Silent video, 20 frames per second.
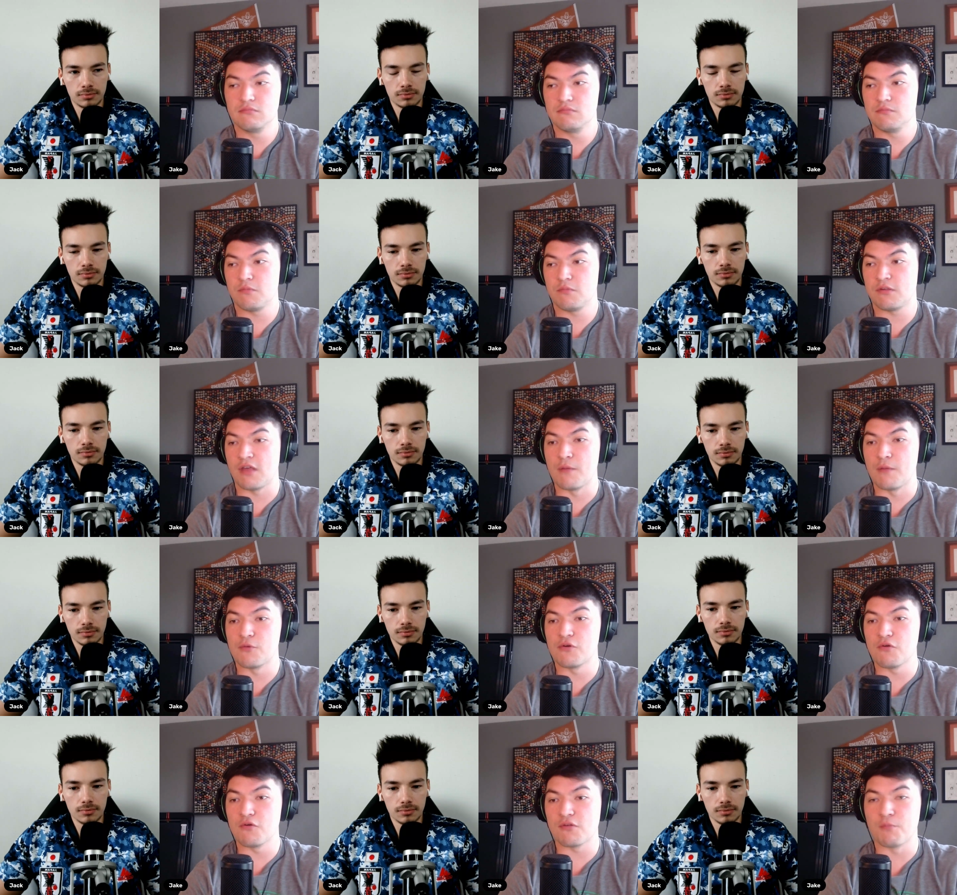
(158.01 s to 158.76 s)

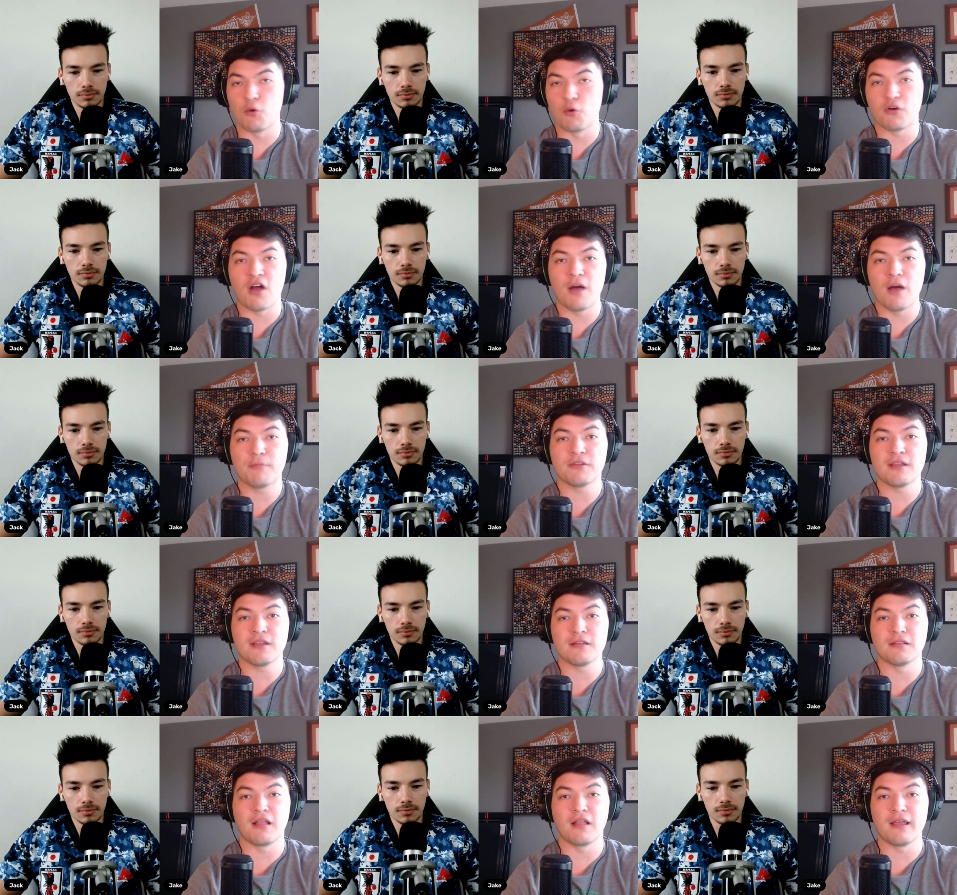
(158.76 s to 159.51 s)
Speaker 1: someone who's more
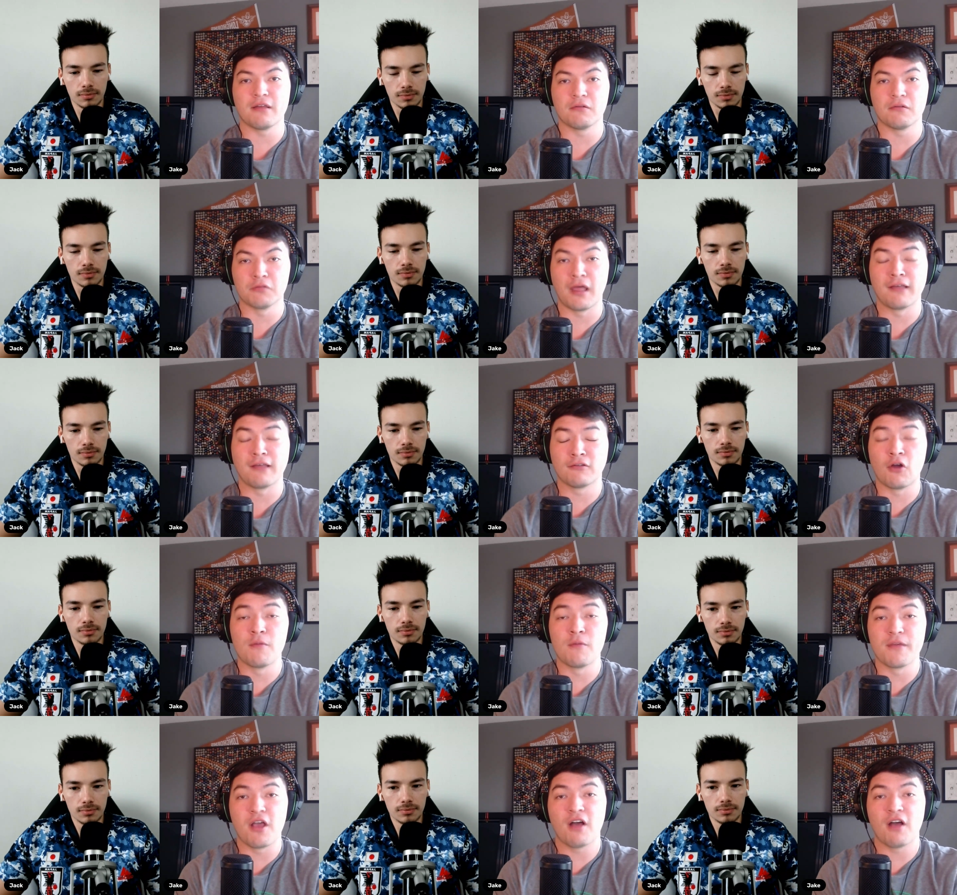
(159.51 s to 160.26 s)
competent, like like
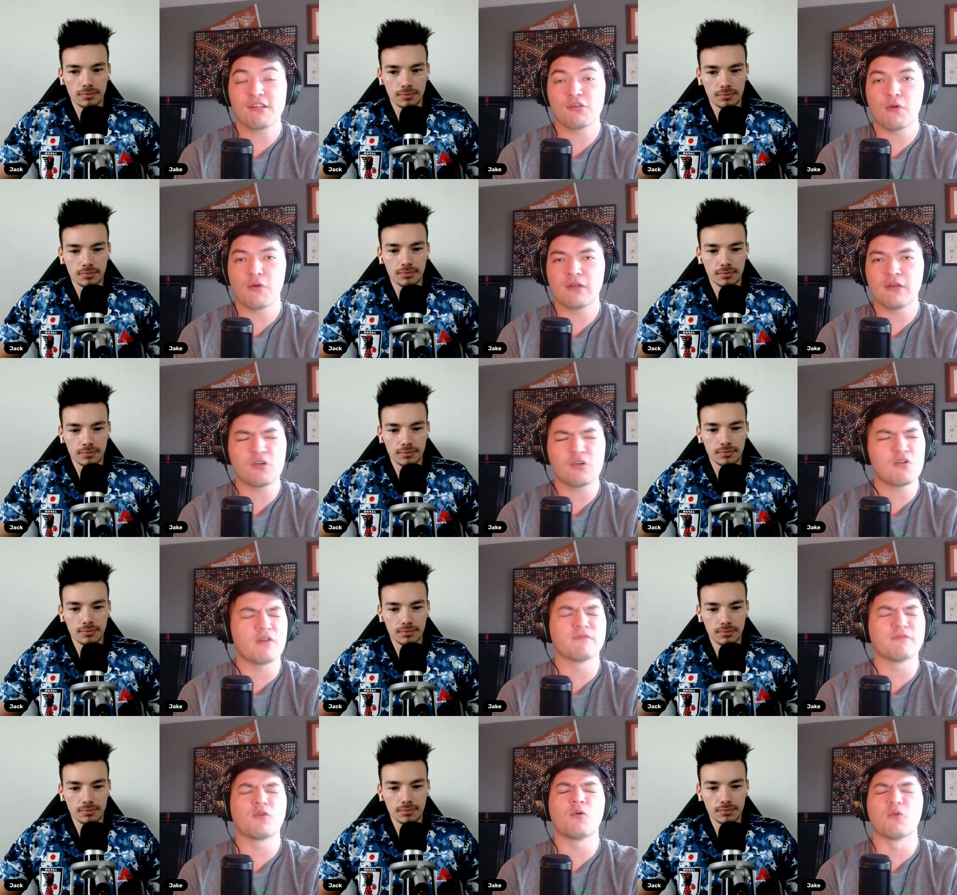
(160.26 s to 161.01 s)
Tomiyasu out there?
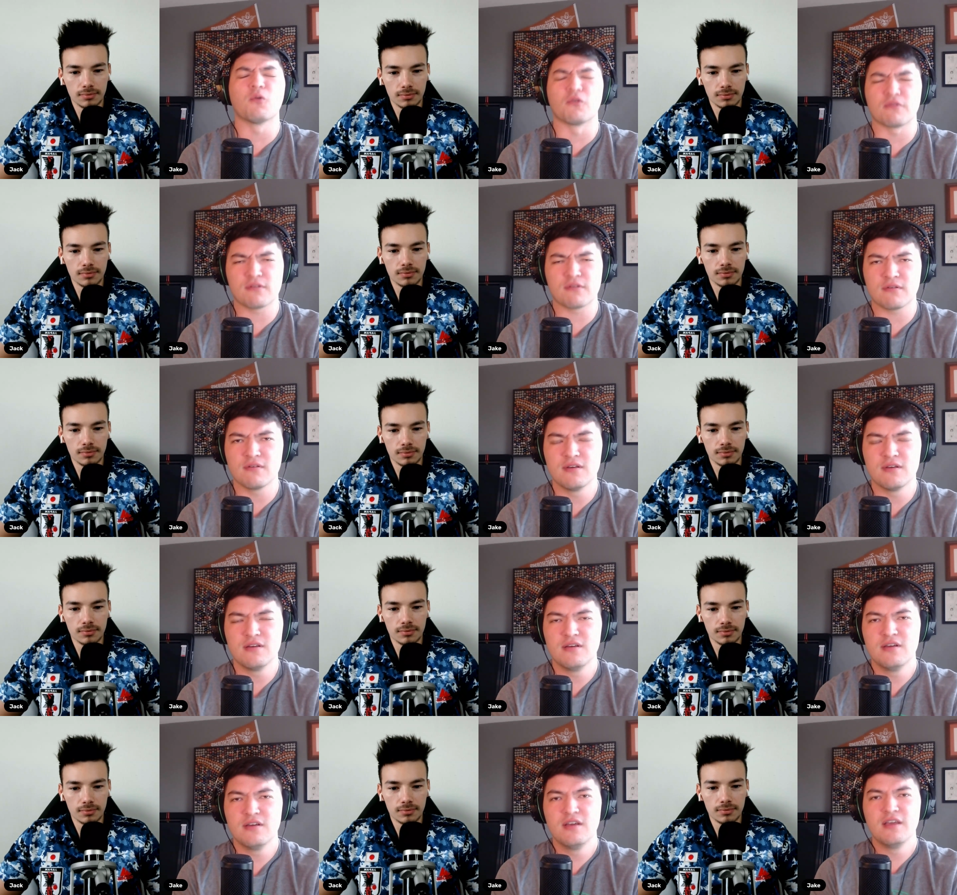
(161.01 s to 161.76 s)
Of course,
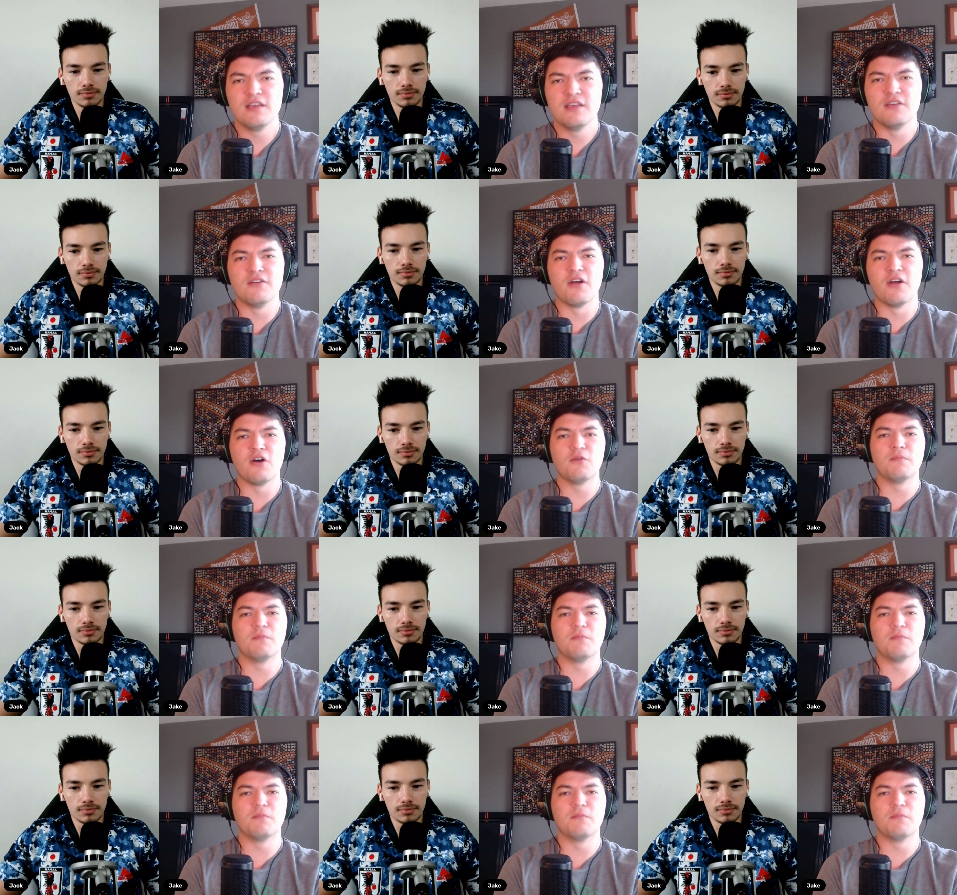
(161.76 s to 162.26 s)
you know.